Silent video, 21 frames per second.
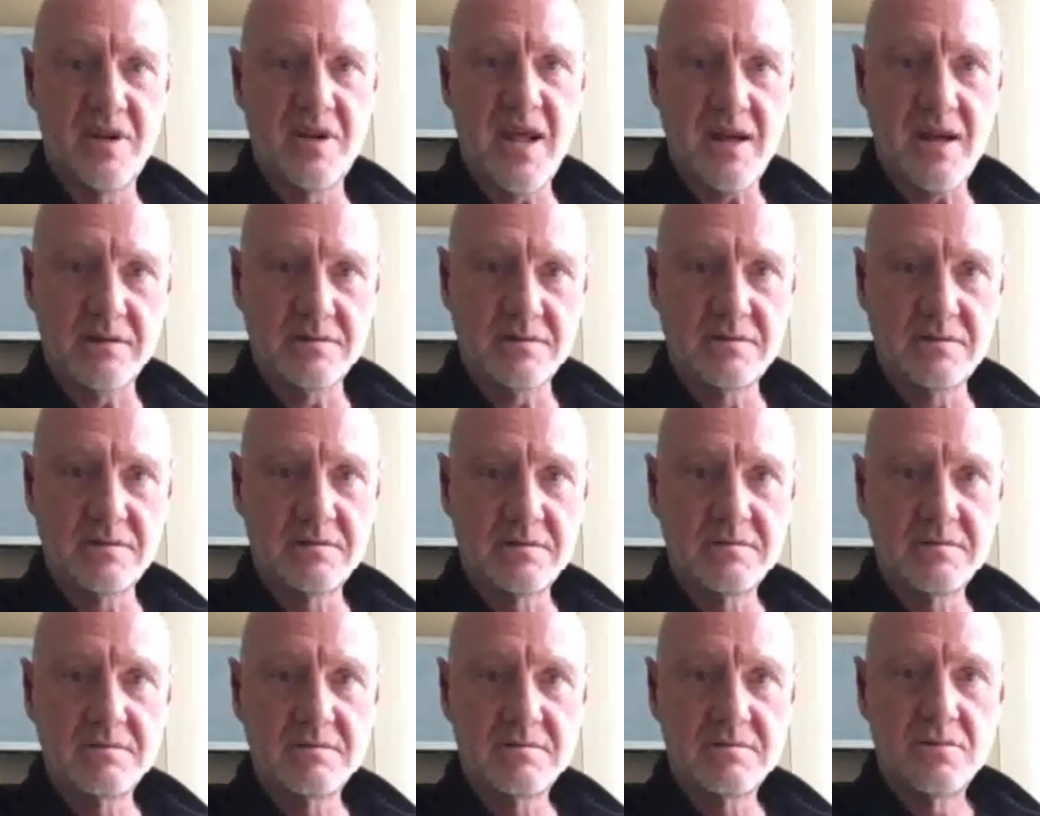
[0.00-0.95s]
of the
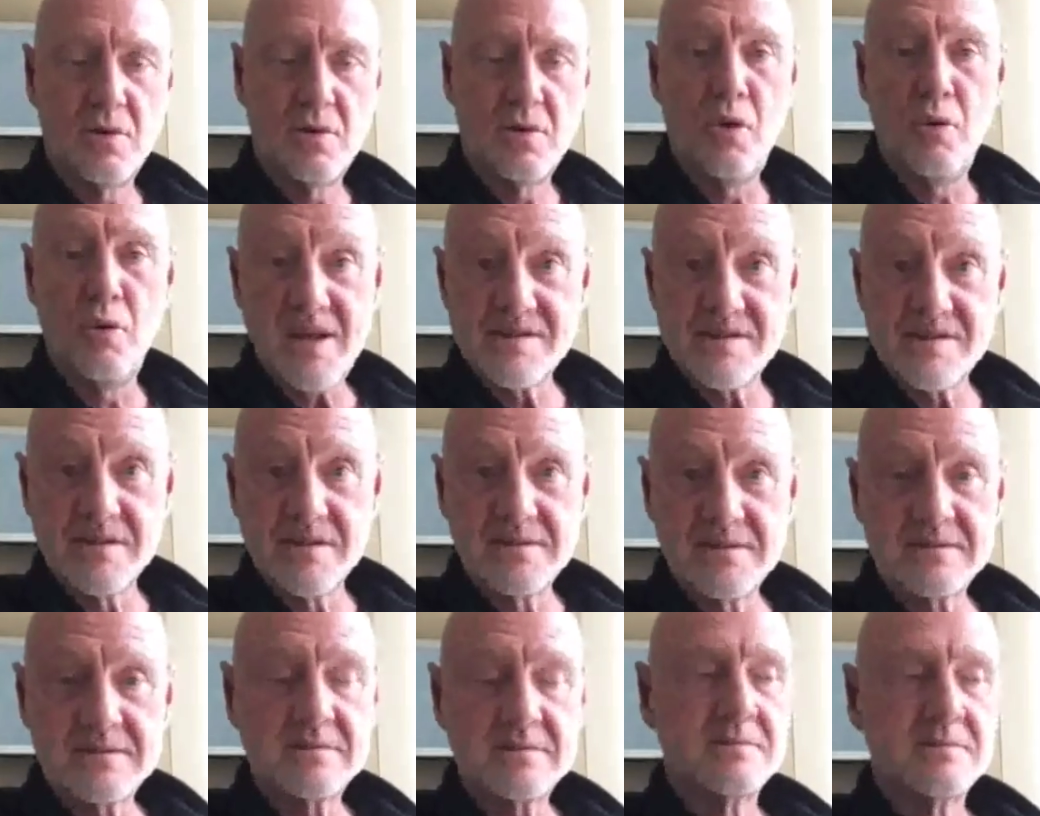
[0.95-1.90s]
doubt.
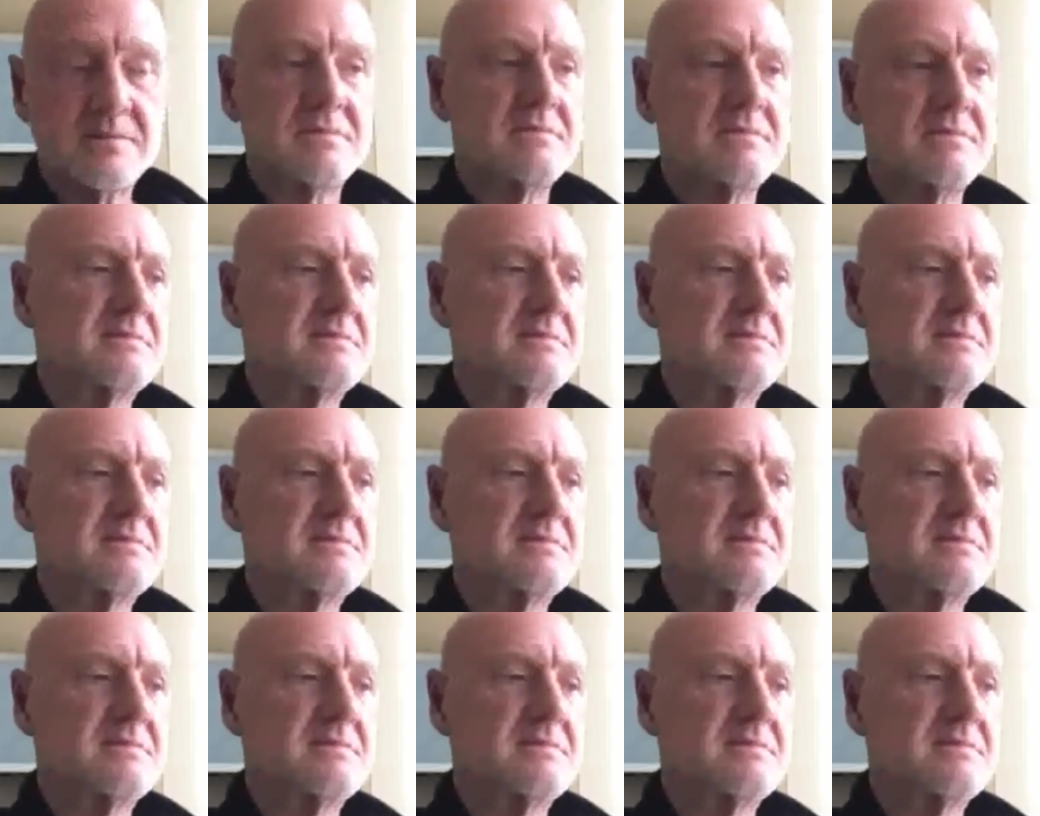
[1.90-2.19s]
Always.